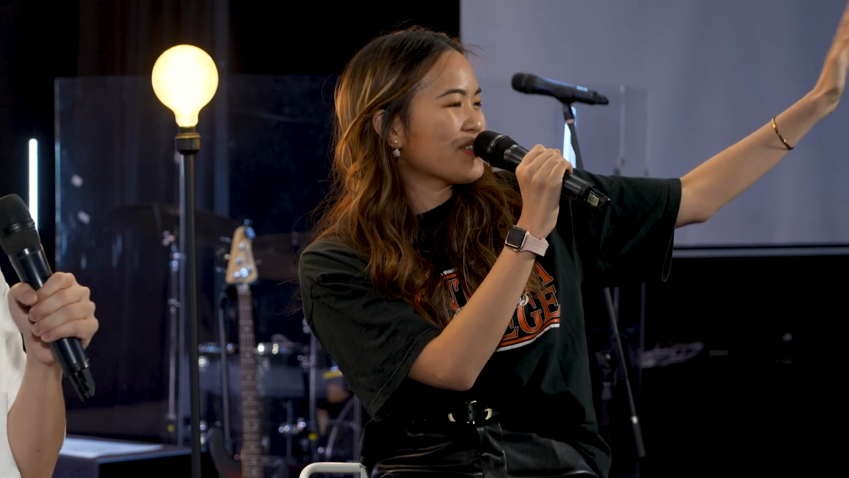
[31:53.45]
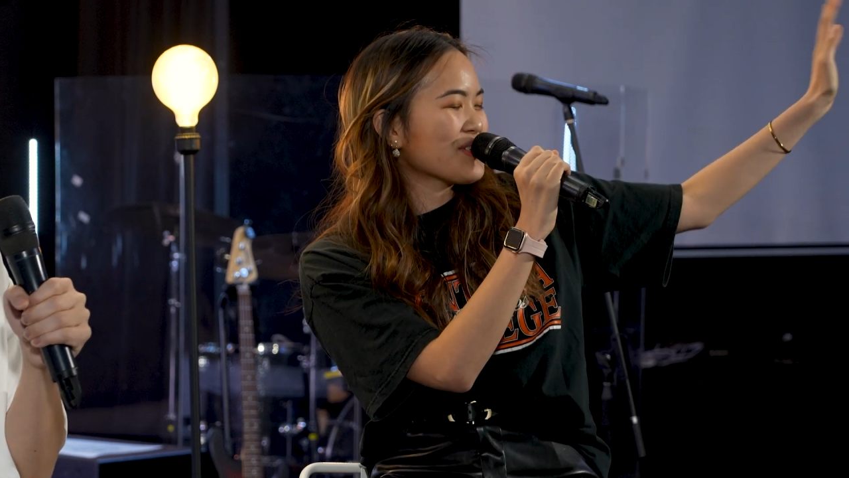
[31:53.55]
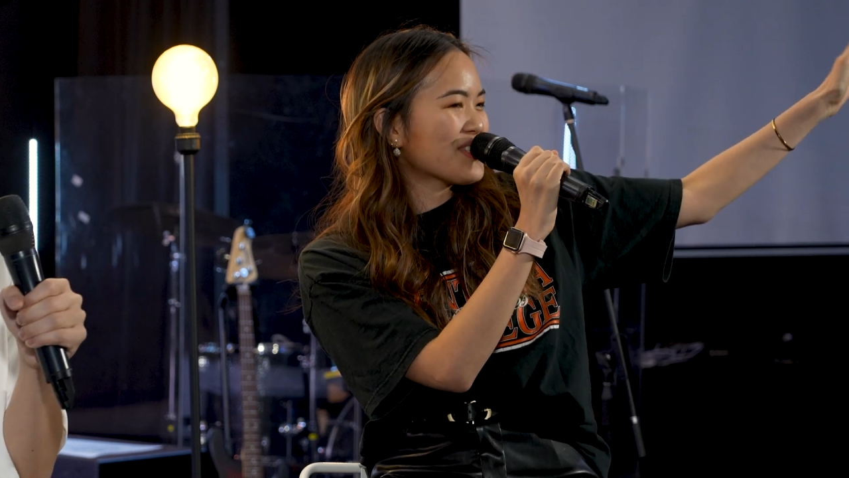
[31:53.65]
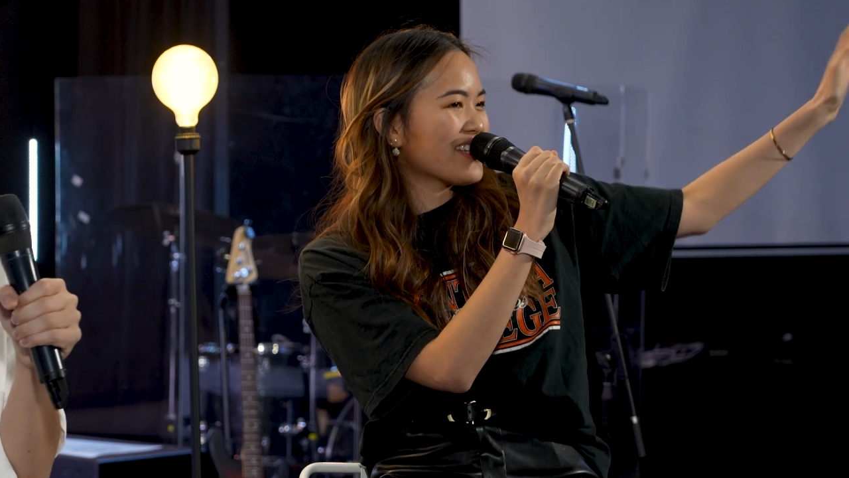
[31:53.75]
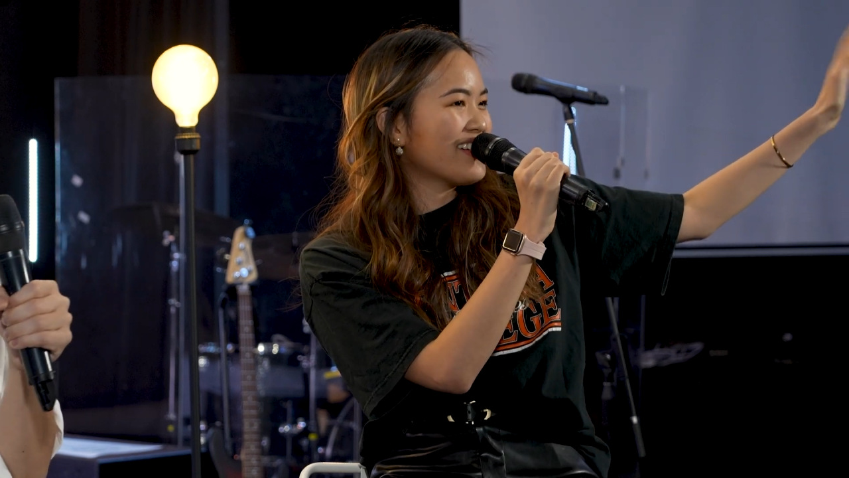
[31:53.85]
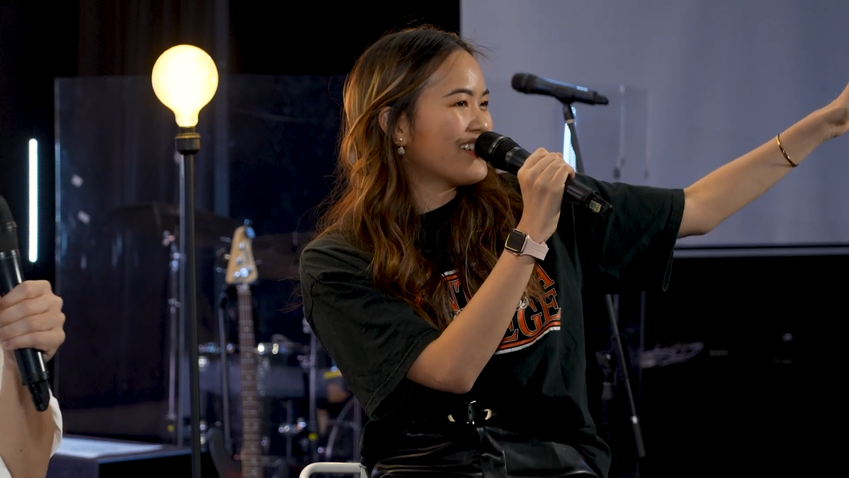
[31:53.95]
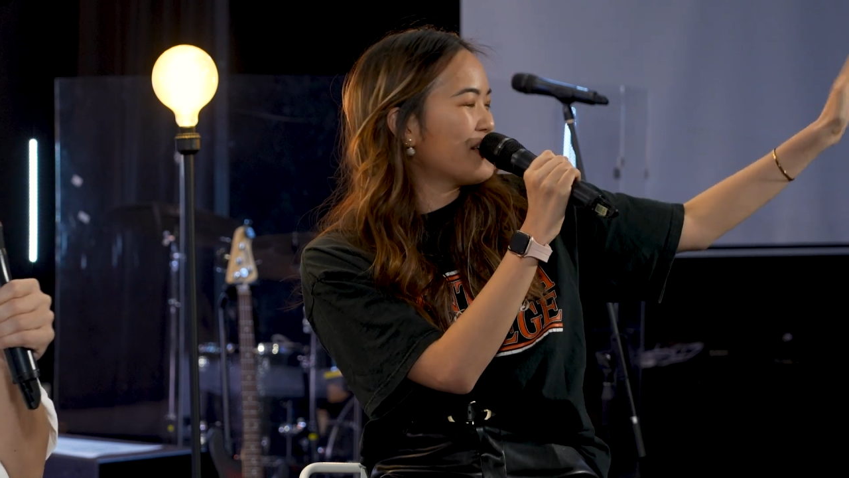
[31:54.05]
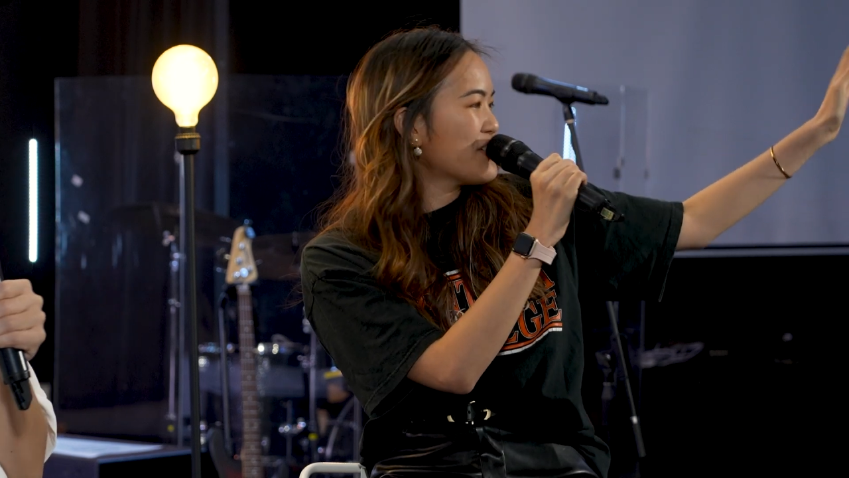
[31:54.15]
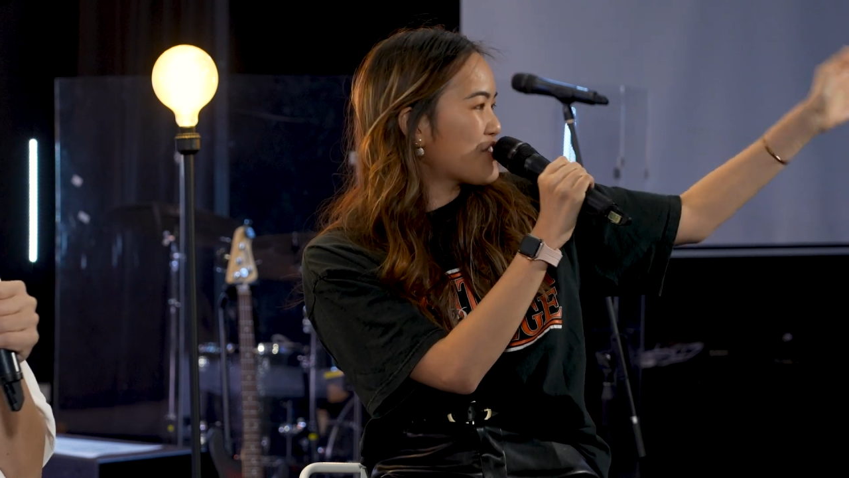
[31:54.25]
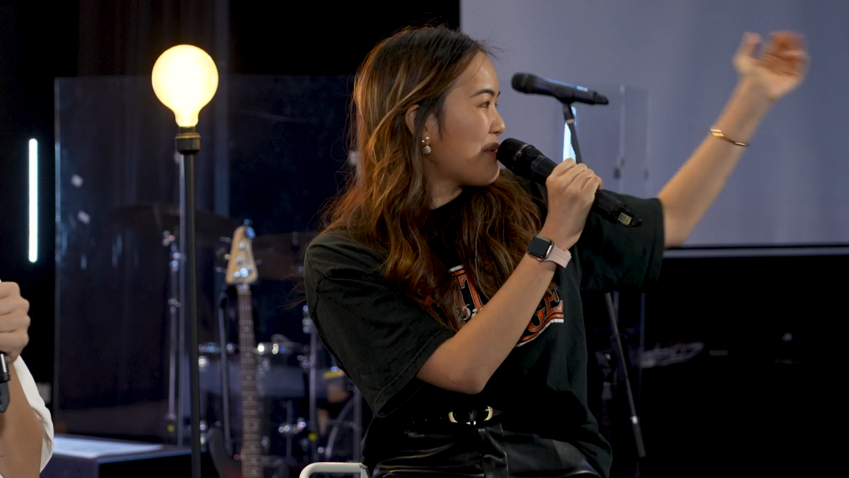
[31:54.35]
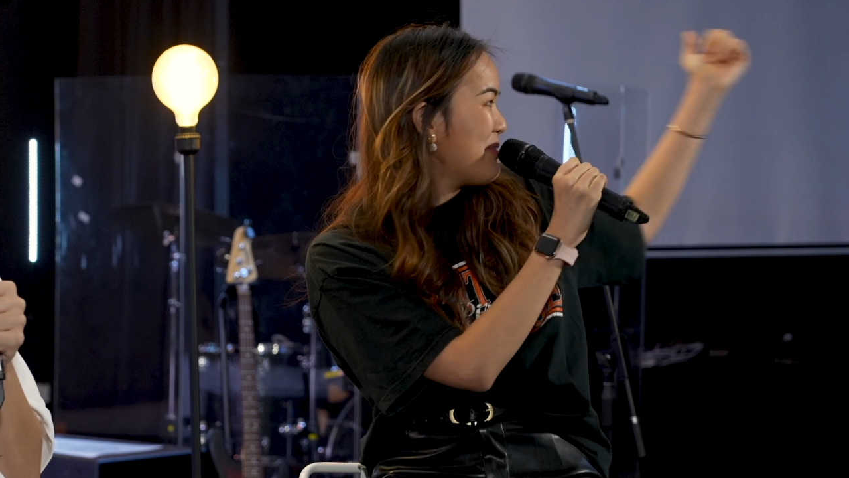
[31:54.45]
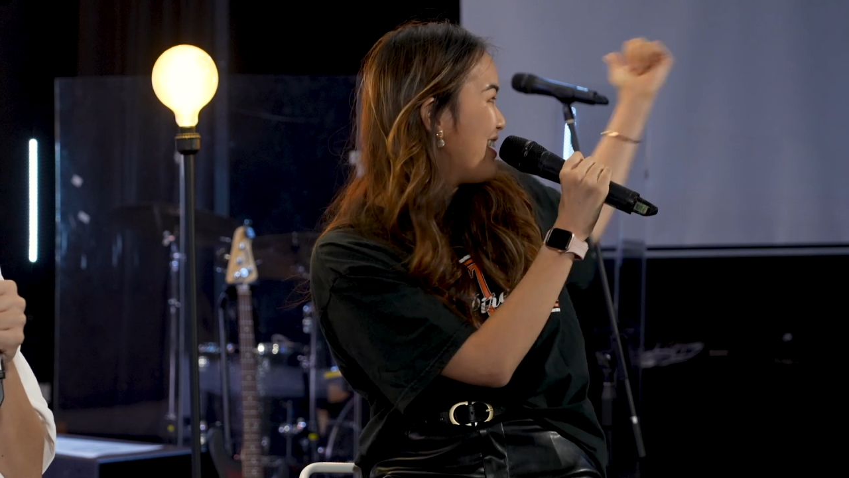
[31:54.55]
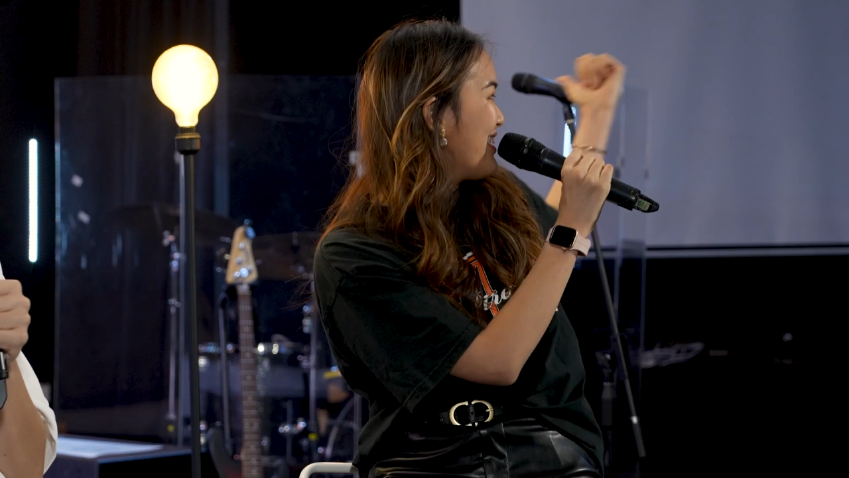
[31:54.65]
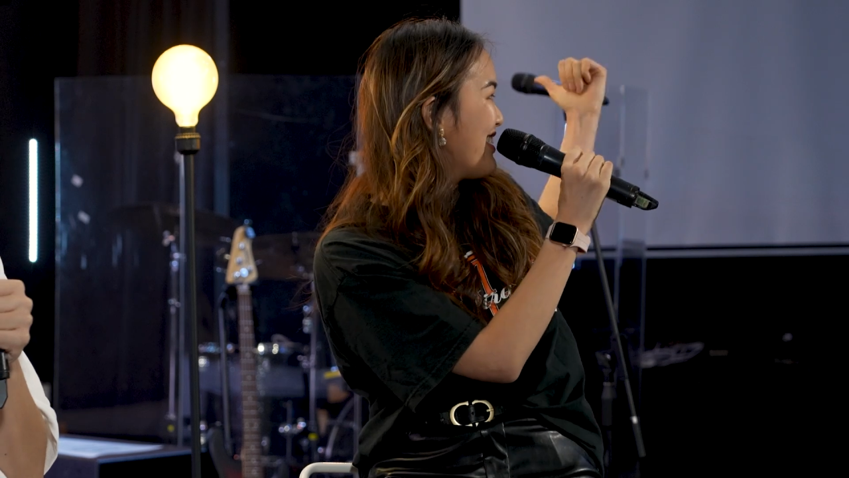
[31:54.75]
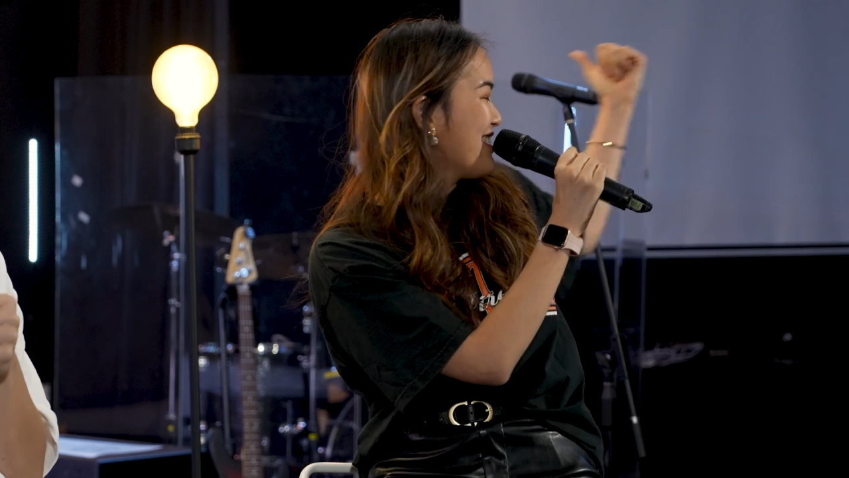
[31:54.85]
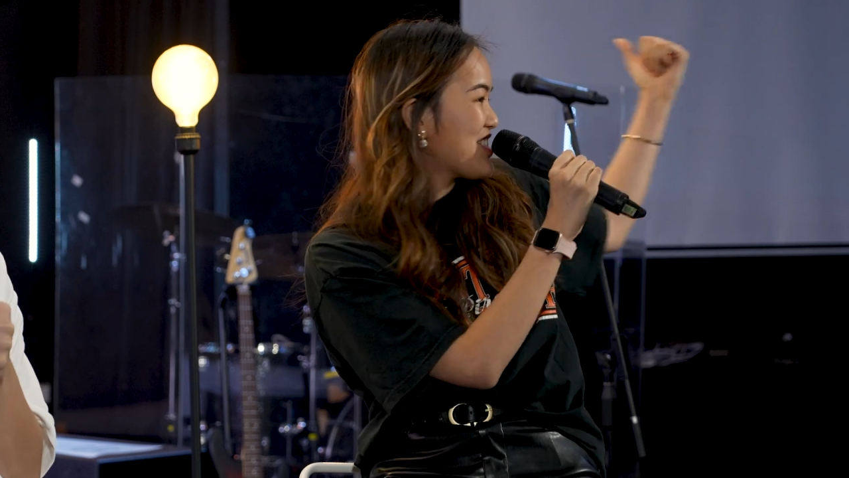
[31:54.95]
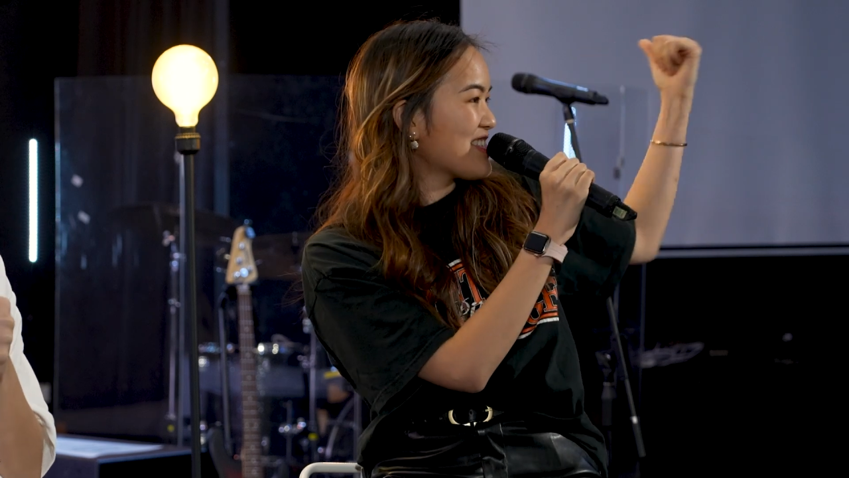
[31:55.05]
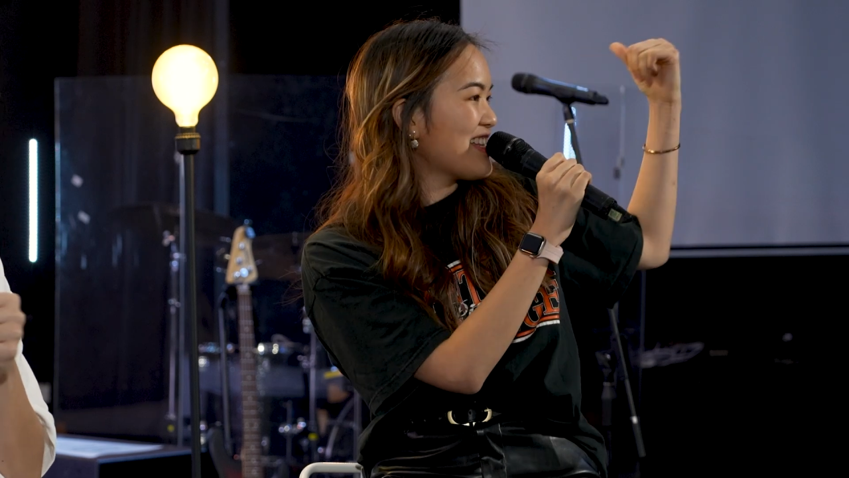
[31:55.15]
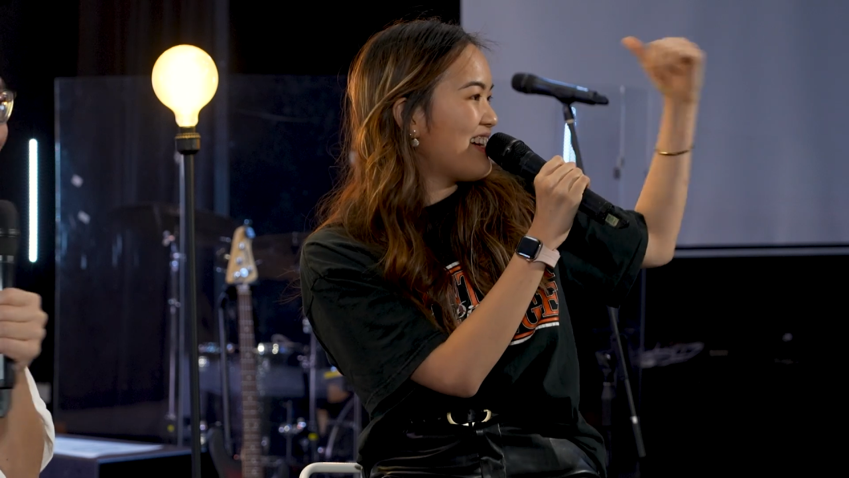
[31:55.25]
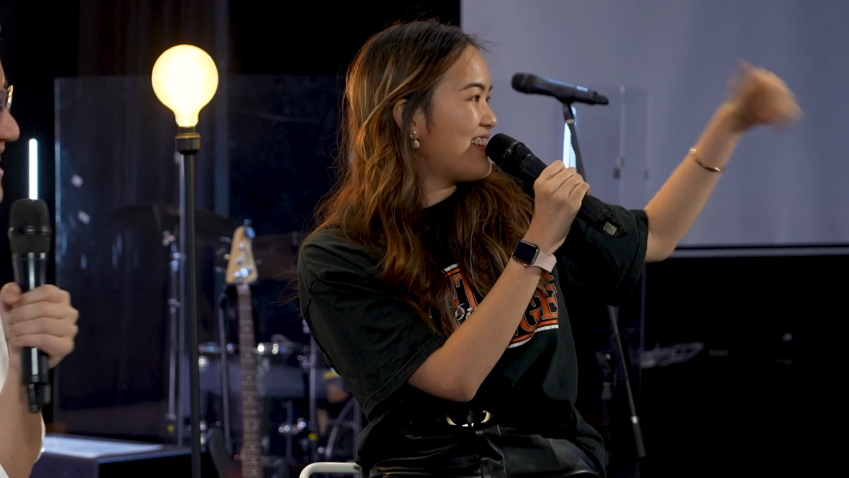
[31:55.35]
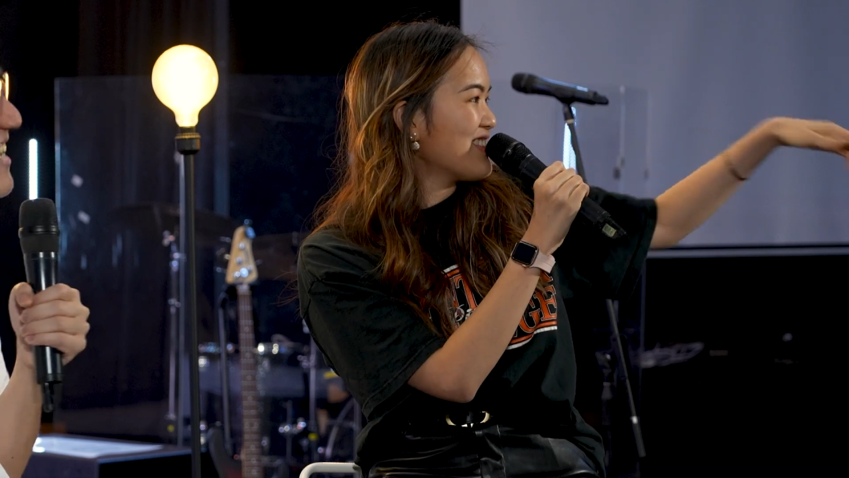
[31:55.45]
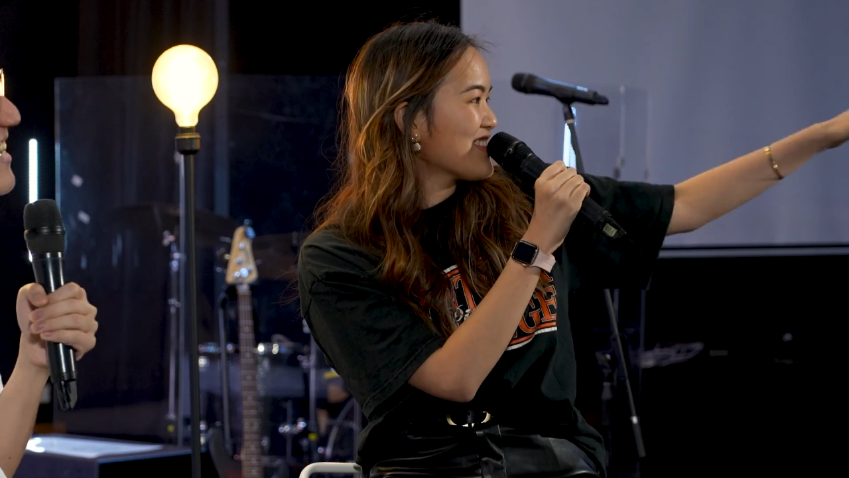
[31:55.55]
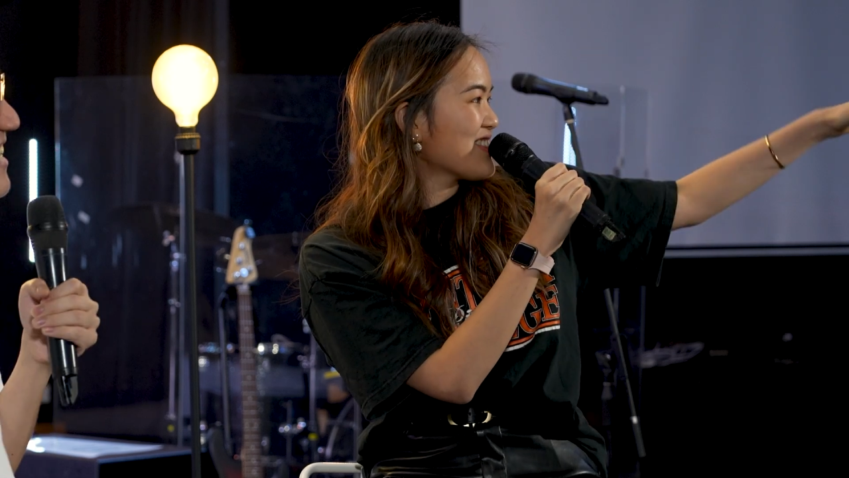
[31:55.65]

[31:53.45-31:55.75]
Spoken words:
also single, drumming just now.